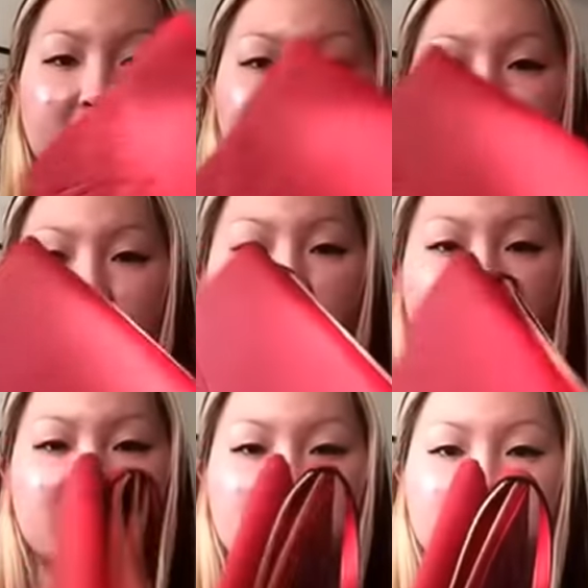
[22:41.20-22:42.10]

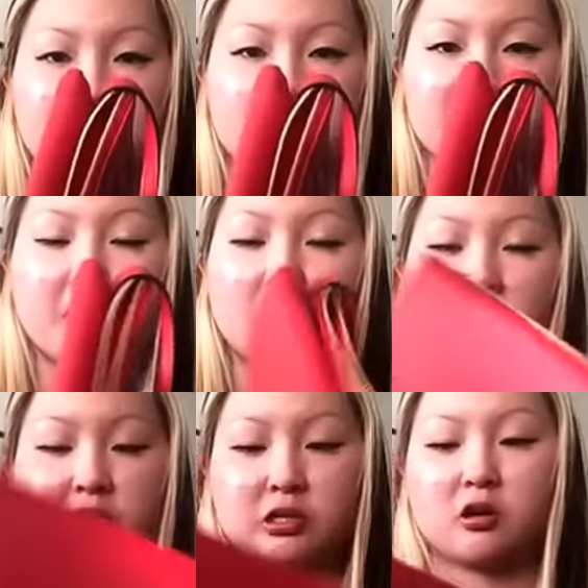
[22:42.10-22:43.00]
because these
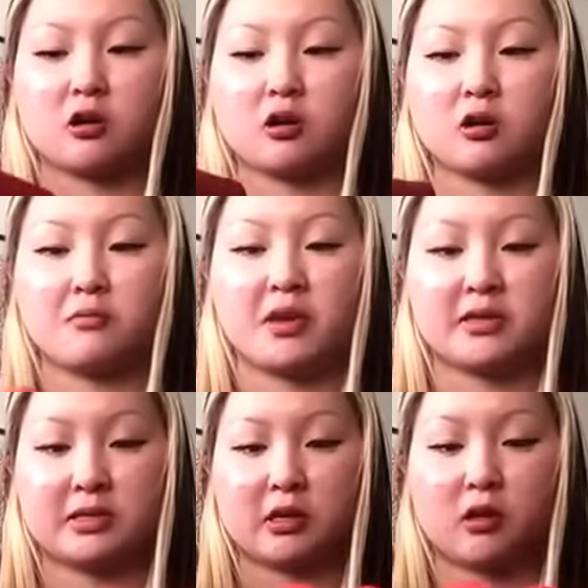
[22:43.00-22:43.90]
pockets are
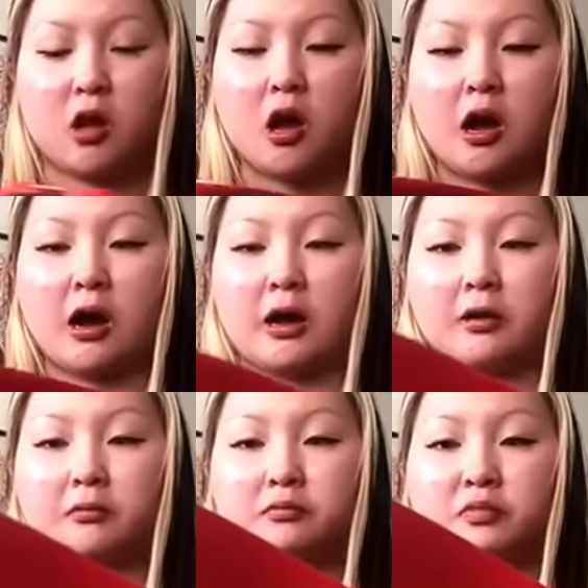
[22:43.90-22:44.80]
amazing.
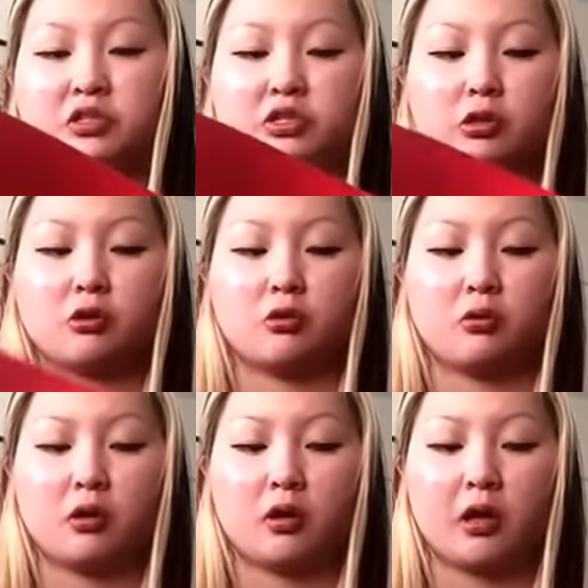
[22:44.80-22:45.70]
And
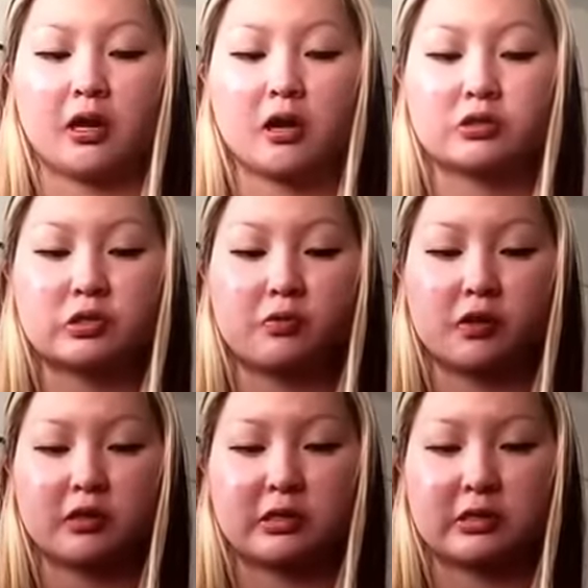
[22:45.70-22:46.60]
I also
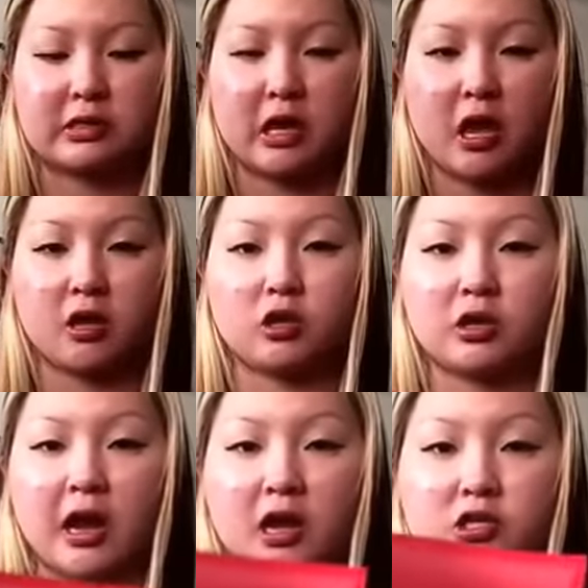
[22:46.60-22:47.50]
wanted to say you
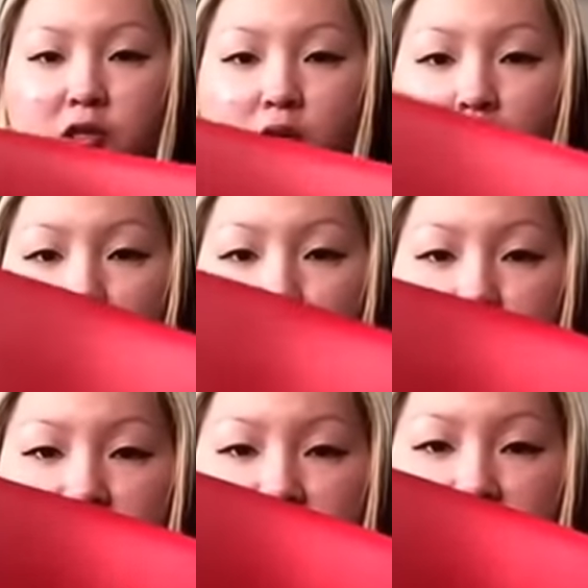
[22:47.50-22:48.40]
can actually hold
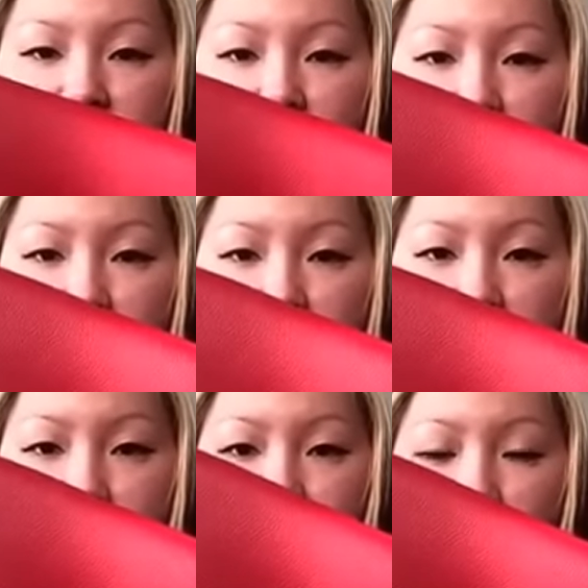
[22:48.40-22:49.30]
more stuff in
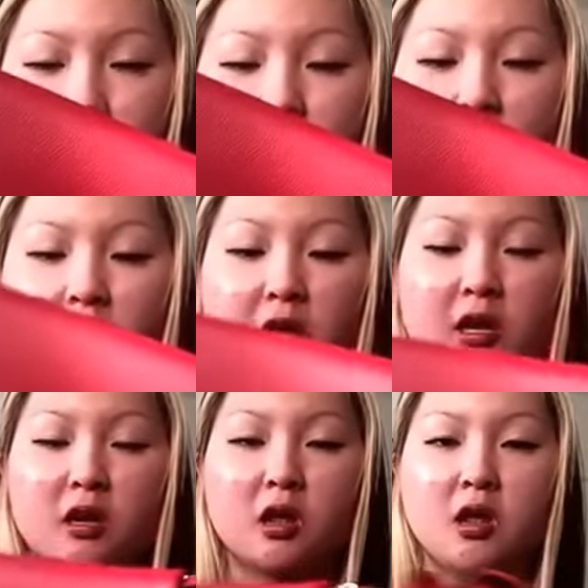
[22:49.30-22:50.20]
this front
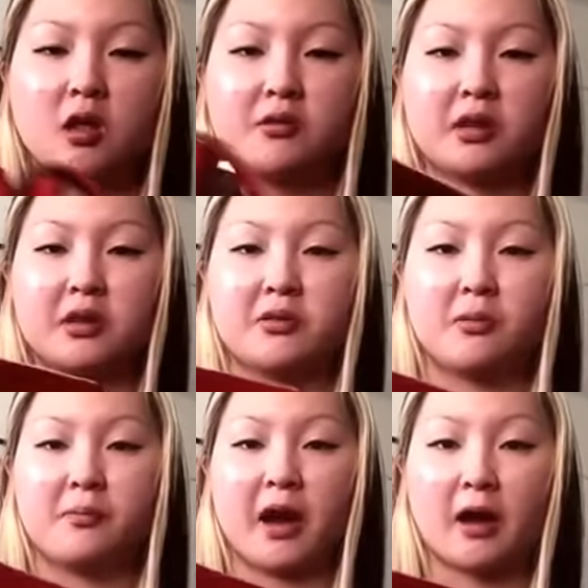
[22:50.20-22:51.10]
pocket than in the
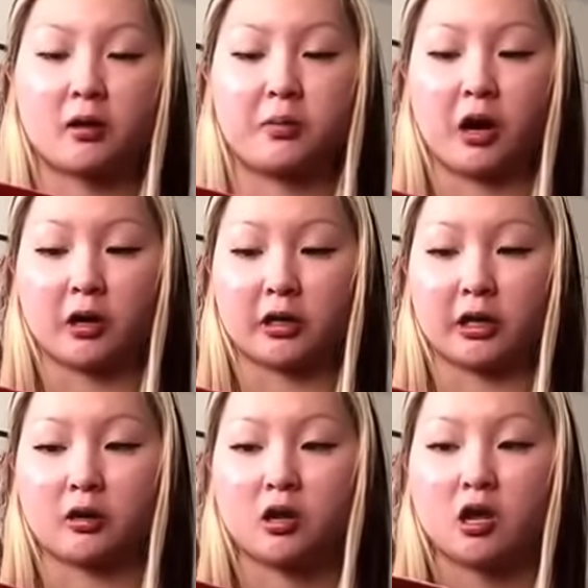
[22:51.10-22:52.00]
back
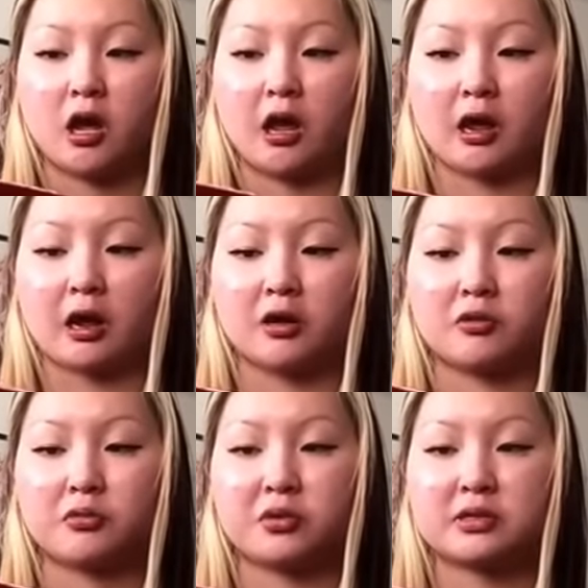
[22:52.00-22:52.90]
pocket, and
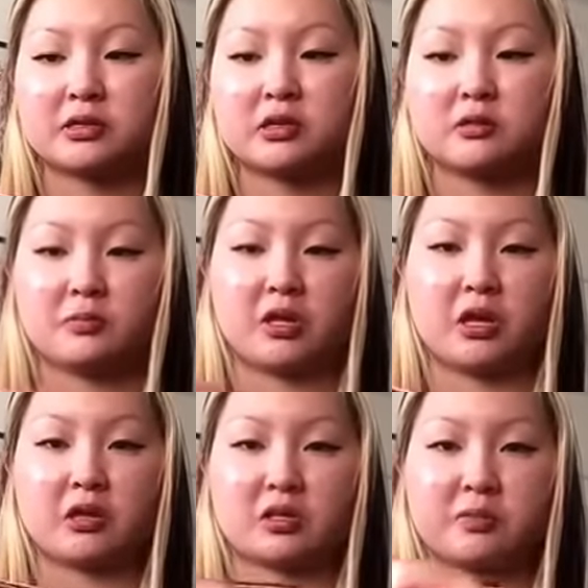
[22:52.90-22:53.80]
the reason
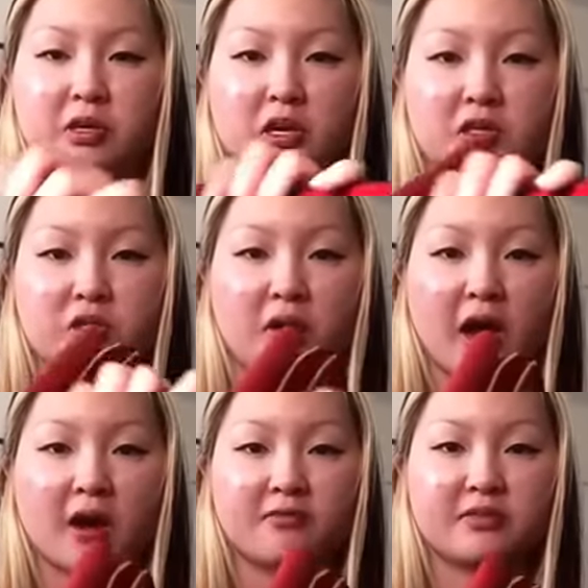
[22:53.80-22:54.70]
being is because you
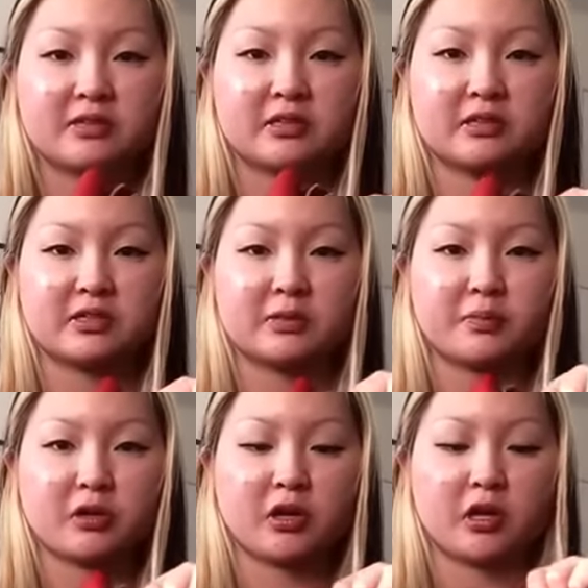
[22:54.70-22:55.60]
have this
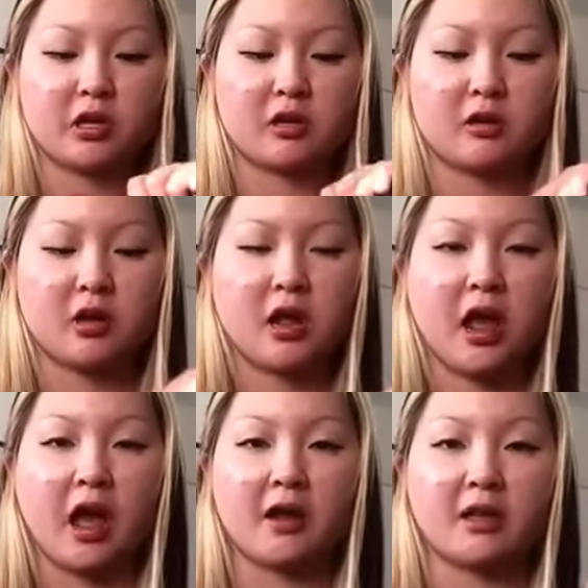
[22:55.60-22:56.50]
zipper here,
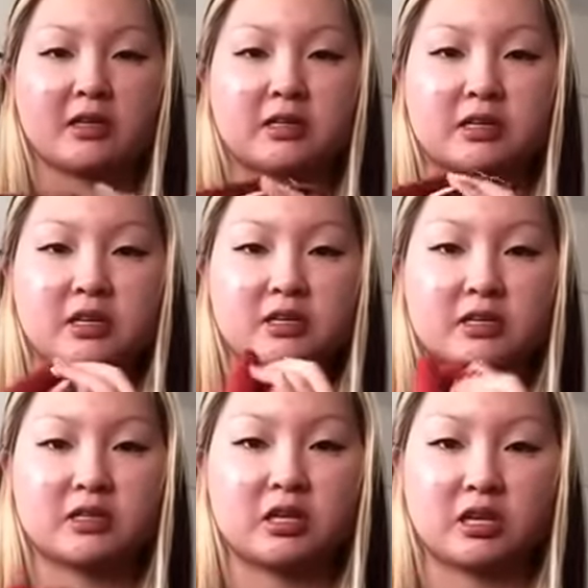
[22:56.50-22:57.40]
and it
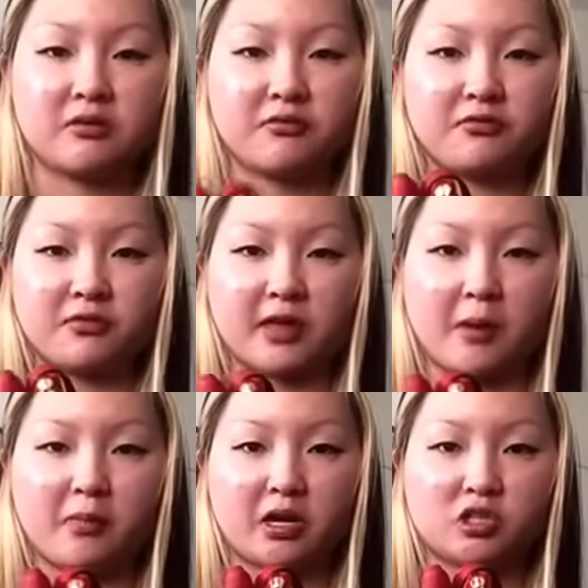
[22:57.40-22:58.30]
doesn't give
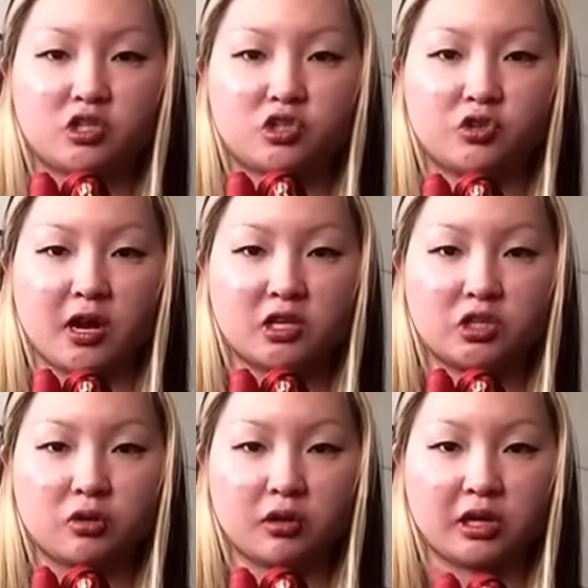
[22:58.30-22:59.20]
that much stretch
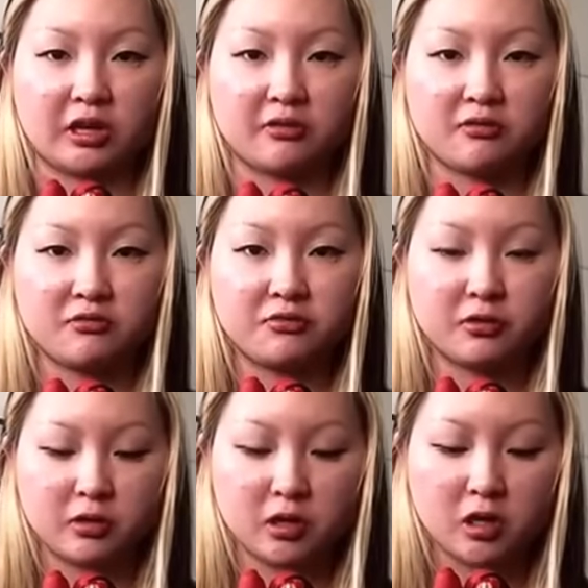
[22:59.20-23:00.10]
or give
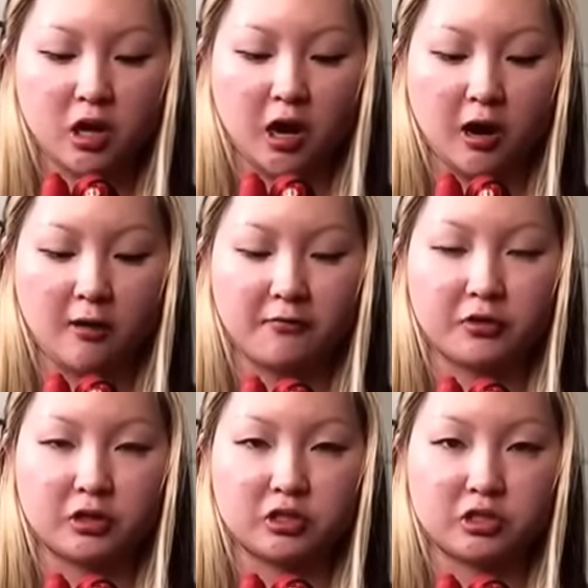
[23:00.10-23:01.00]
for
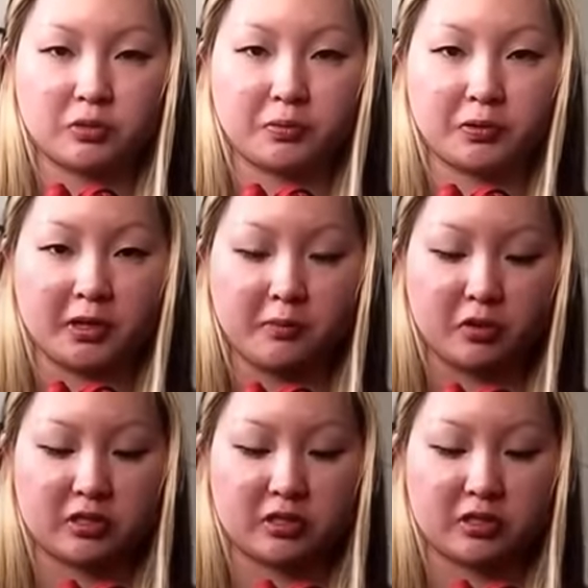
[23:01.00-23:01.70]
you to put in more